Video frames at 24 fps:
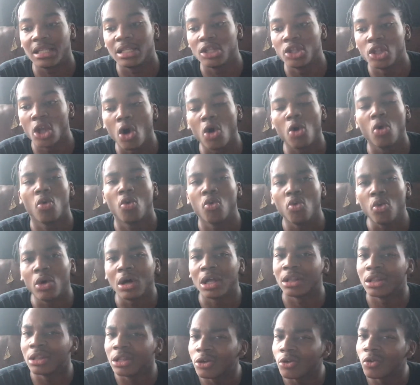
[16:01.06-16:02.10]
know a
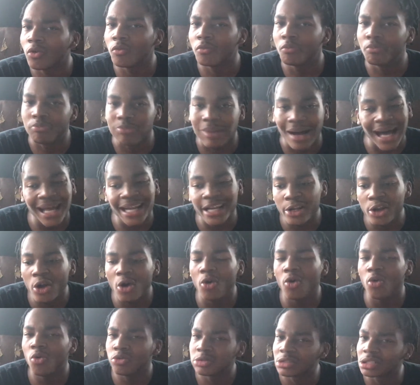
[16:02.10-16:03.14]
little I
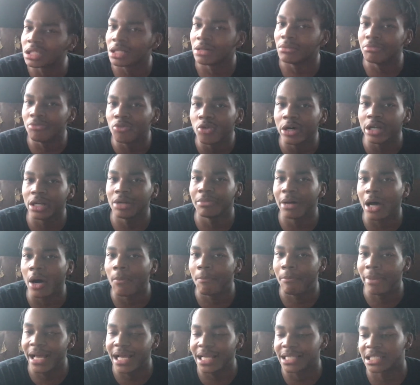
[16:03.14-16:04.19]
know somewhat
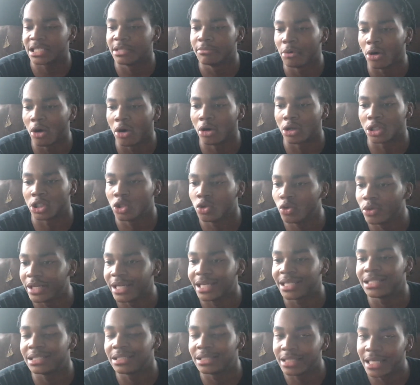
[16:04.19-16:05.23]
about basketball to an
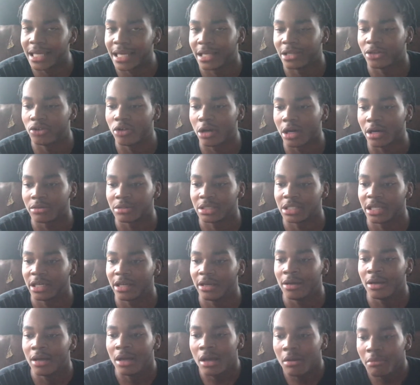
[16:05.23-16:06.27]
extent, you know what I'm
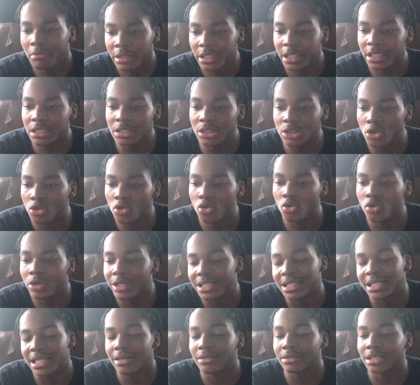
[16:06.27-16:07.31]
saying? But this dude,
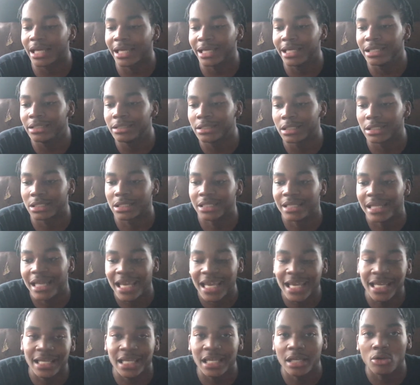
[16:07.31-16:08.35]
it sounds like he's just an
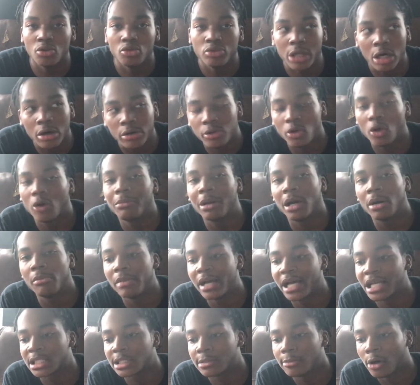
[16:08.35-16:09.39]
idiot who don't know about
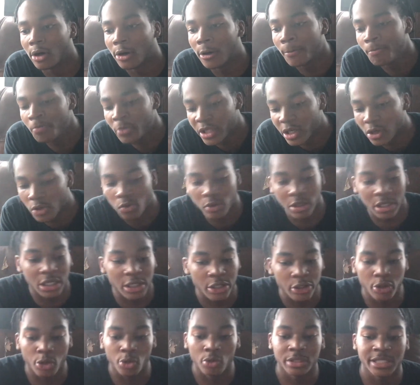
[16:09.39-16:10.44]
basketball. He was one of
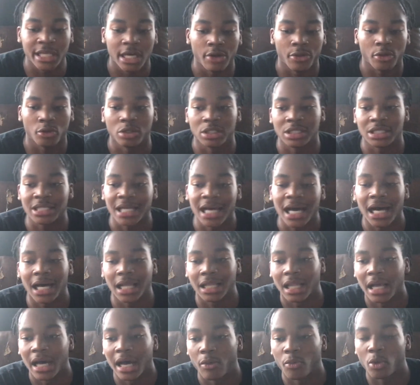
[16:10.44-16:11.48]
the dudes that was on the
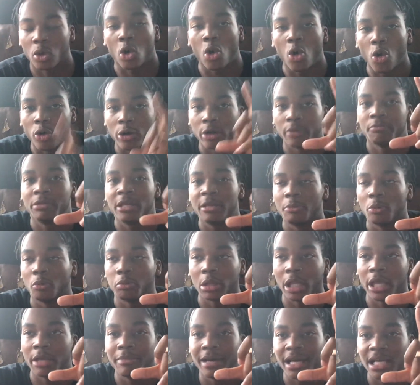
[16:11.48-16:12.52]
sideline recording people
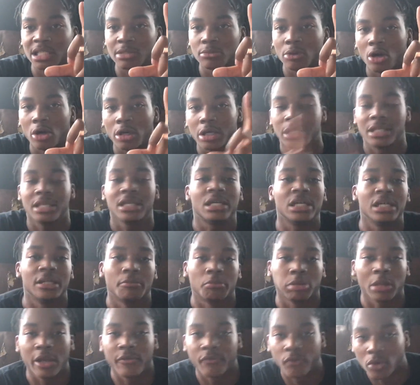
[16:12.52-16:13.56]
play basketball because he
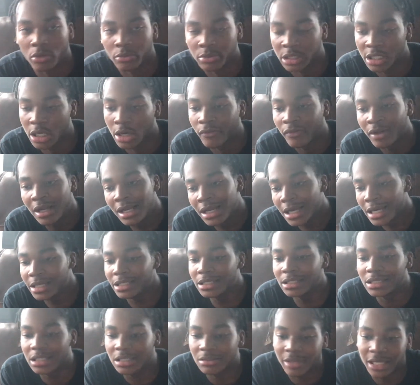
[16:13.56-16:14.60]
couldn't play for himself. He
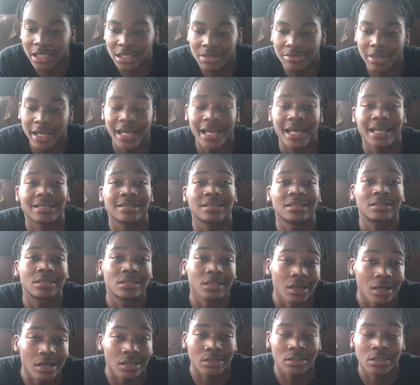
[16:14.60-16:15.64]
just seemed like somebody that
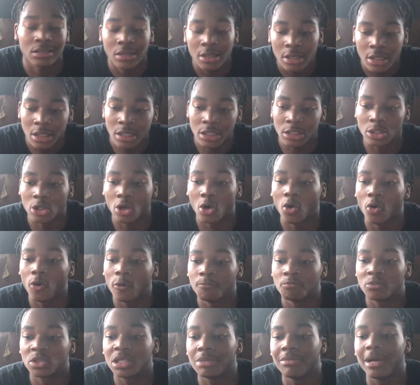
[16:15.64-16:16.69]
sucks.
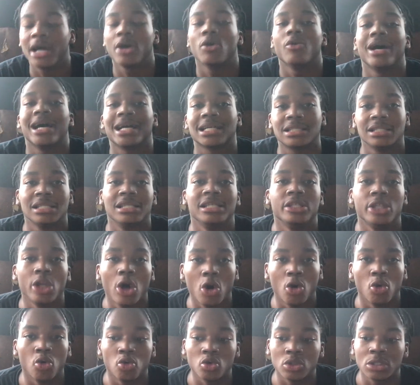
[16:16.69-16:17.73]
So somebody who actually
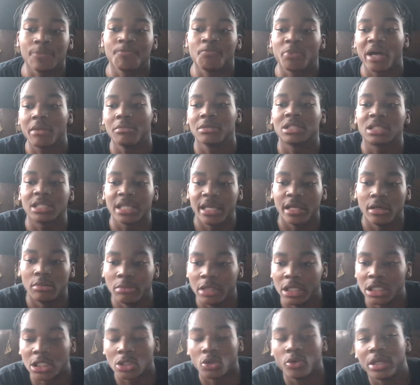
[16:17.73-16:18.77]
knows, I'm gonna say him
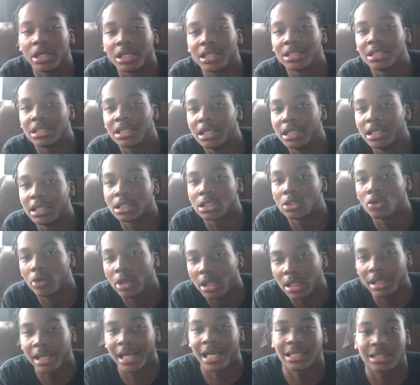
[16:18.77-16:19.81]
this so he can see this so he
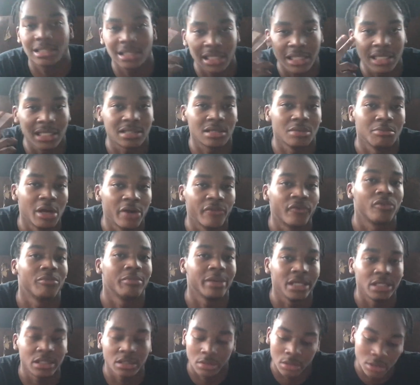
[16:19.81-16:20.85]
can actually get some
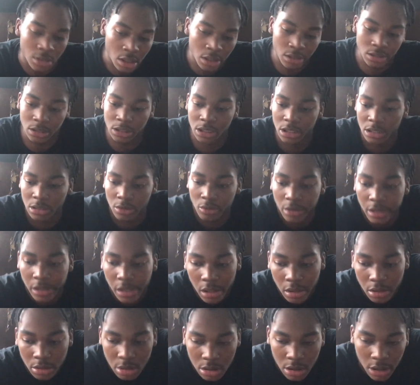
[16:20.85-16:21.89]
information. Just so he
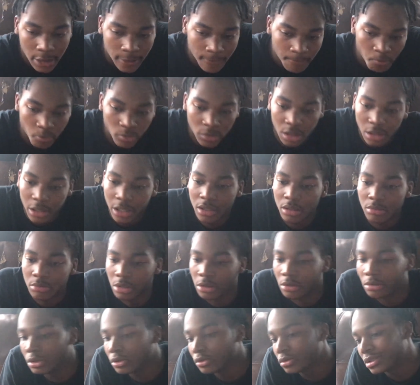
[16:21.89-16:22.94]
knows. Like, come
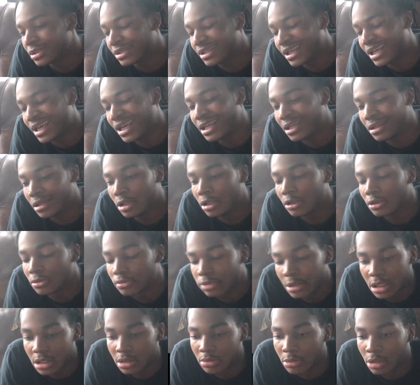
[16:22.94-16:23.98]
on, dude's an idiot. He's
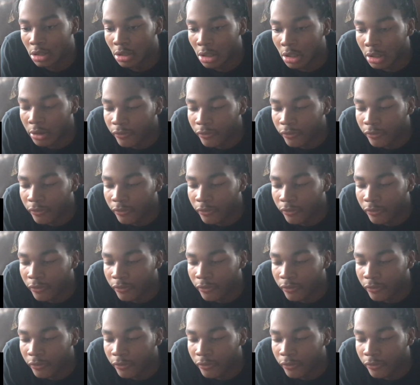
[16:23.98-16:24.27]
pissing guard, me off.